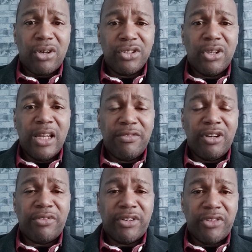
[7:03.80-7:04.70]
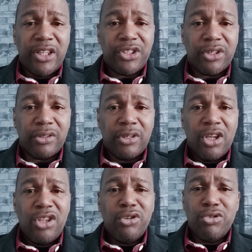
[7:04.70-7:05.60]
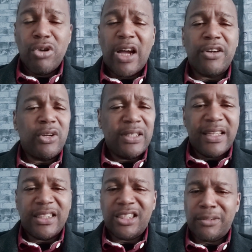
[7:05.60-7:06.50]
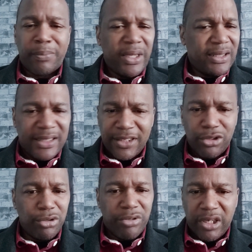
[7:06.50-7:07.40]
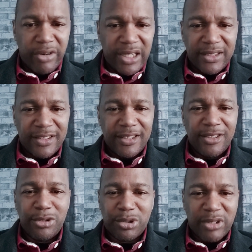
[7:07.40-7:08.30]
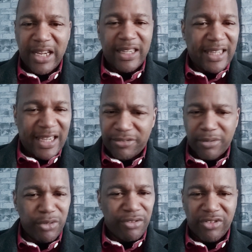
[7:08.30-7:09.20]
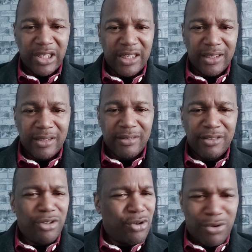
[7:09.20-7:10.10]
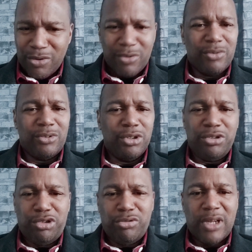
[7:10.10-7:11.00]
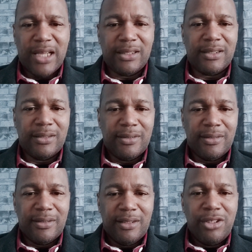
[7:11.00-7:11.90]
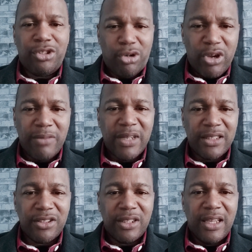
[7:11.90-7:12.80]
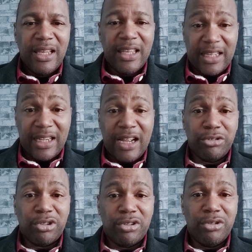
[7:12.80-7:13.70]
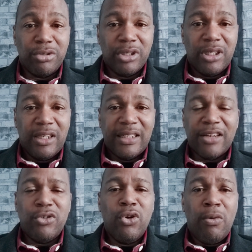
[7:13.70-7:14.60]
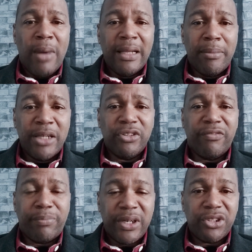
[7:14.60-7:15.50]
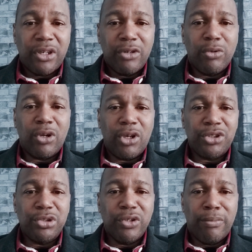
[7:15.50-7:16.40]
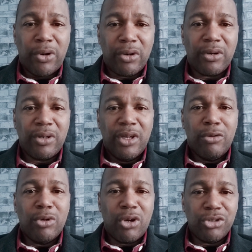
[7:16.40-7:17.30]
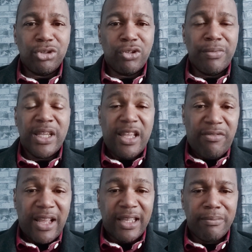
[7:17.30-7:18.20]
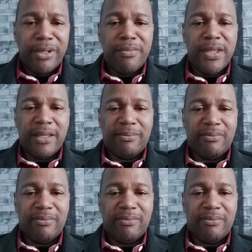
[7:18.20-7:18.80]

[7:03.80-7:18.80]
on your level of revelation. You are not expected to regress to try and get from your father. No, don't do that. Show him that he can count on you, that no amount of pressure will cause you to balk, will cause you to behave like a baby.